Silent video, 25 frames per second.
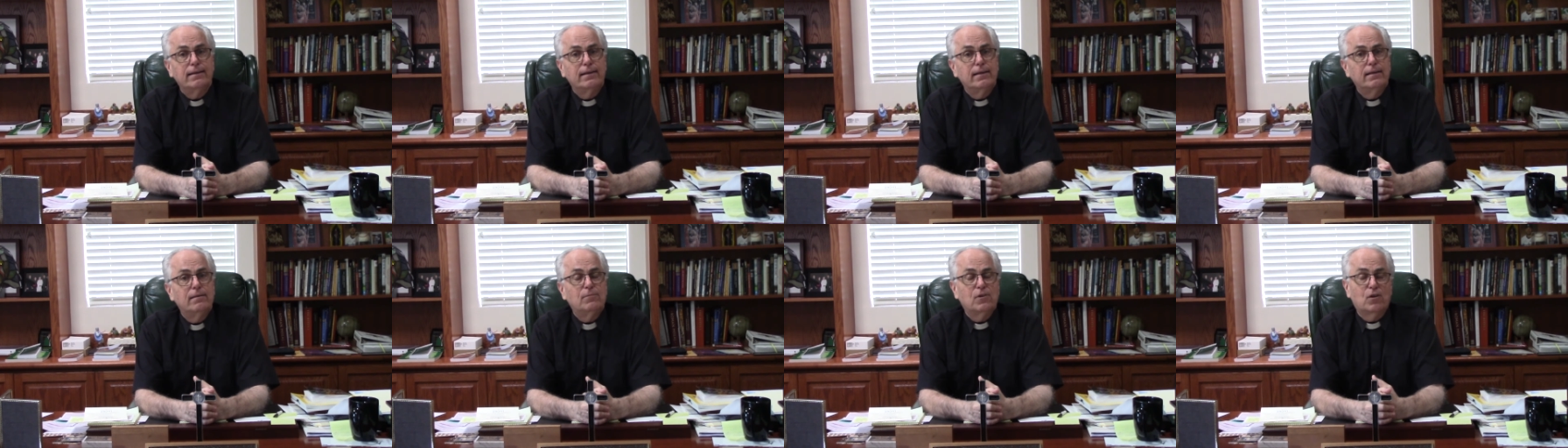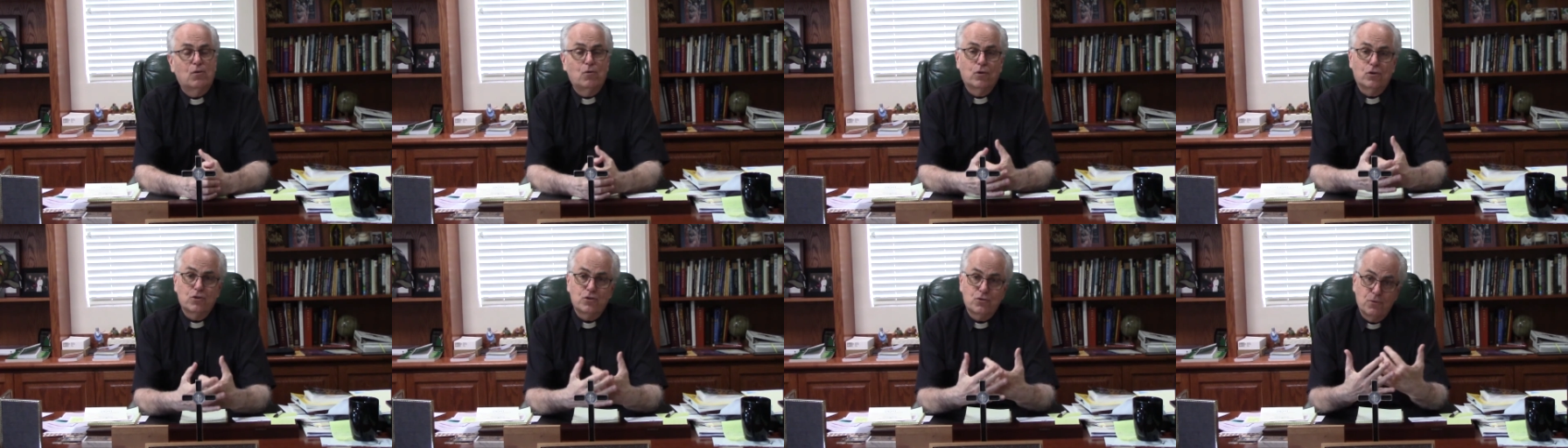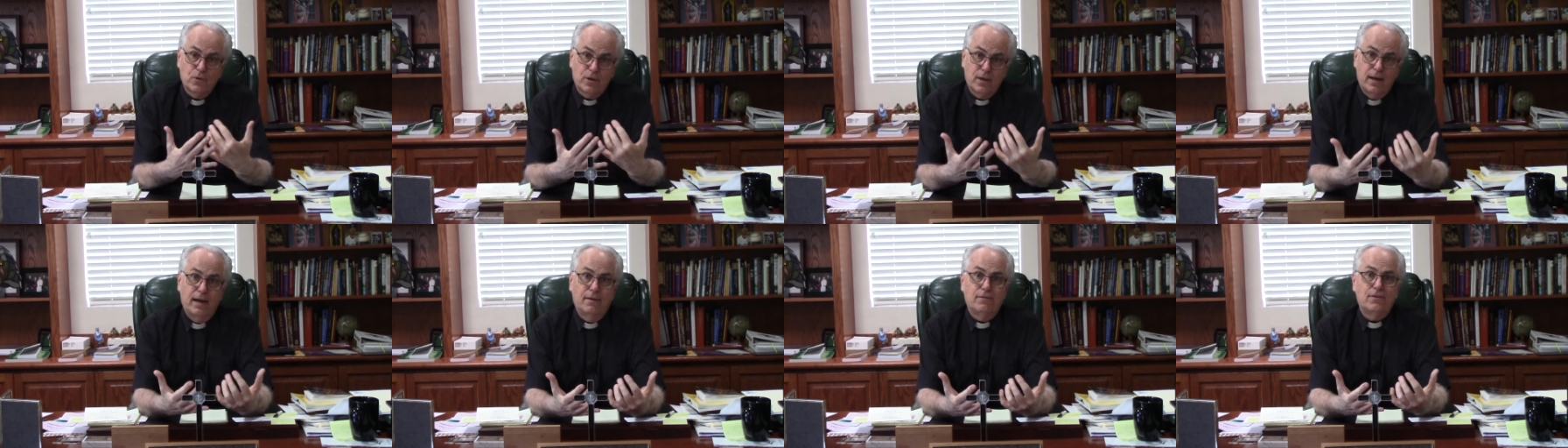Um, of course,
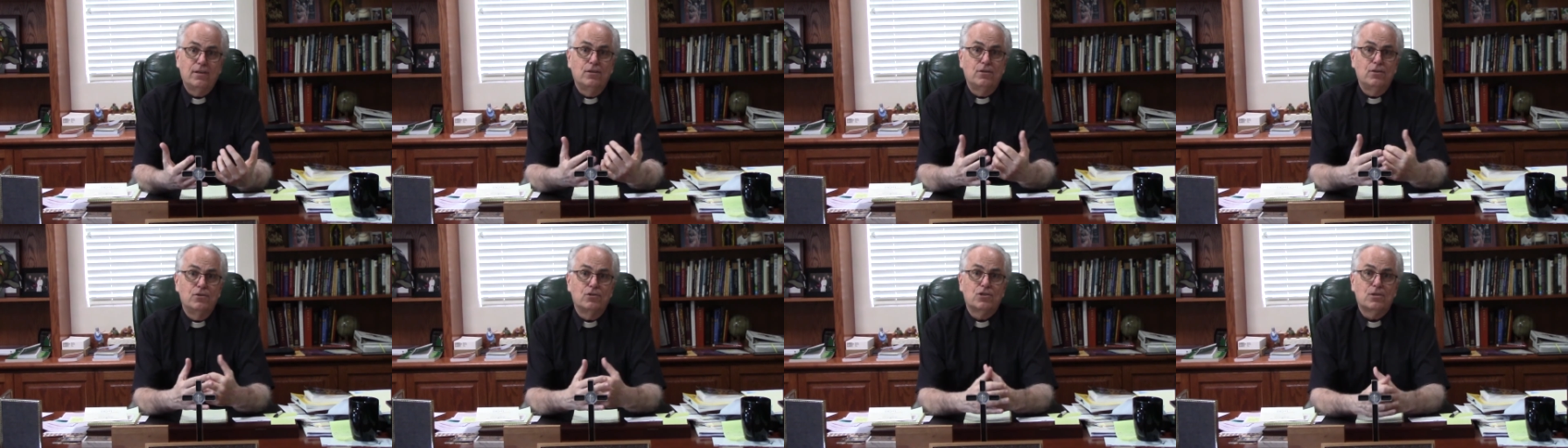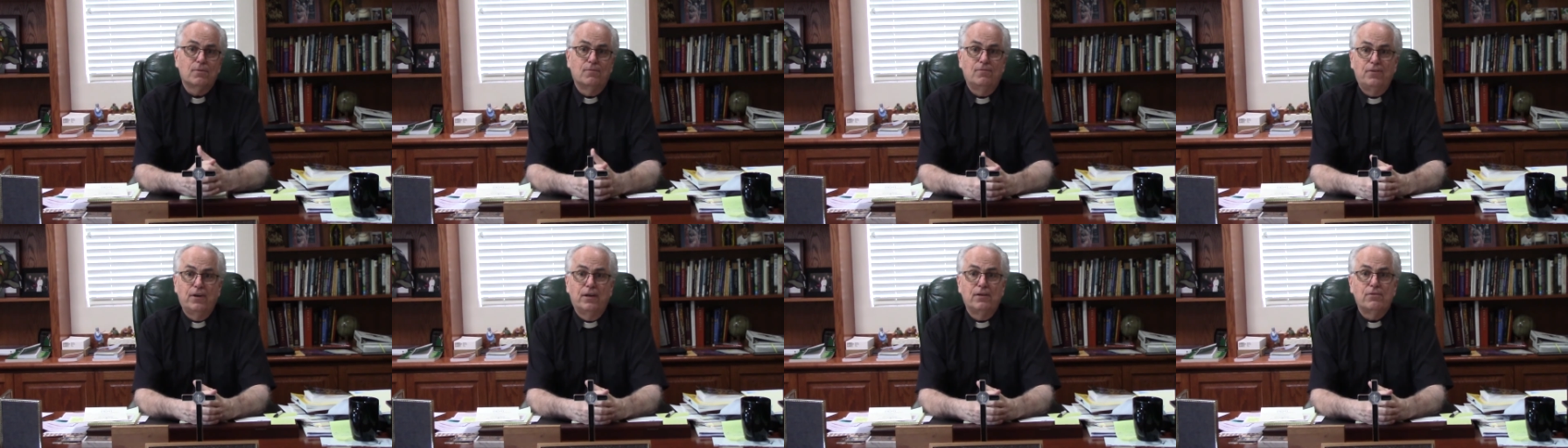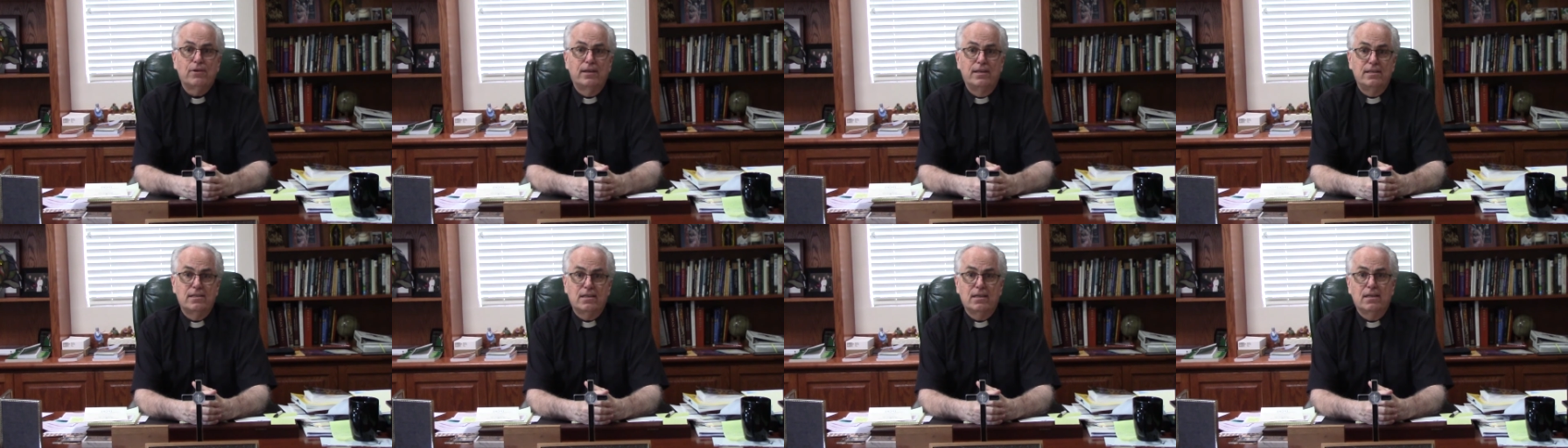we're going to have to do some
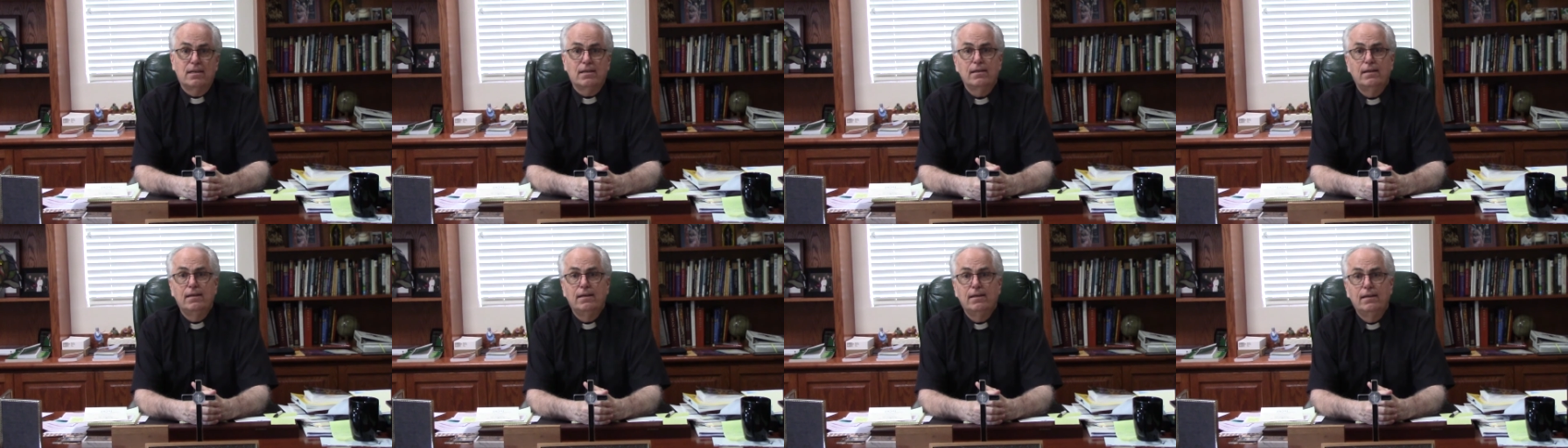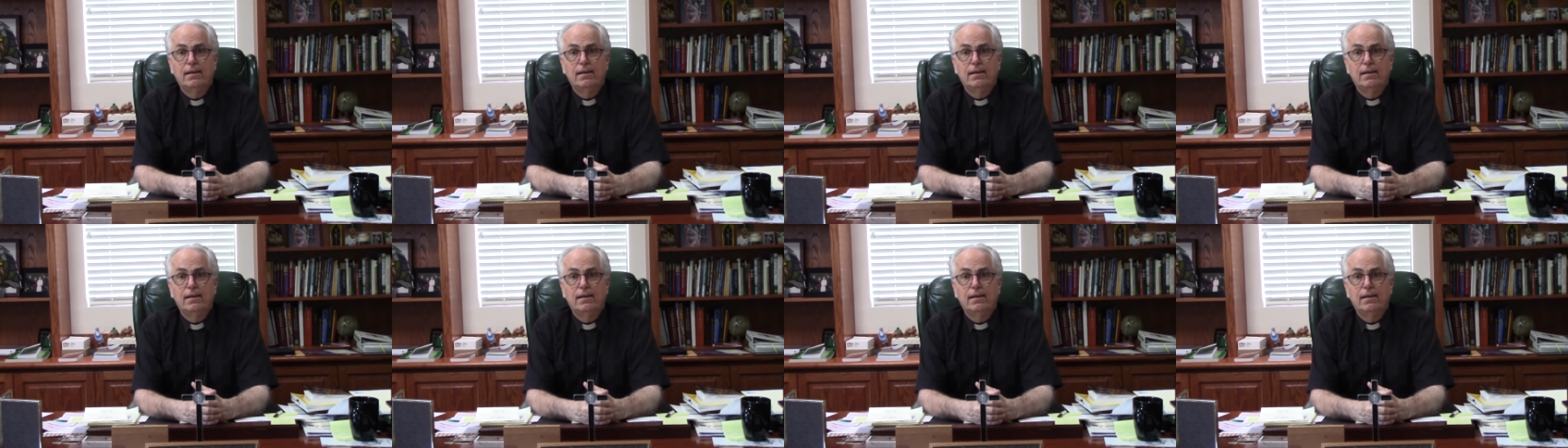fundraising,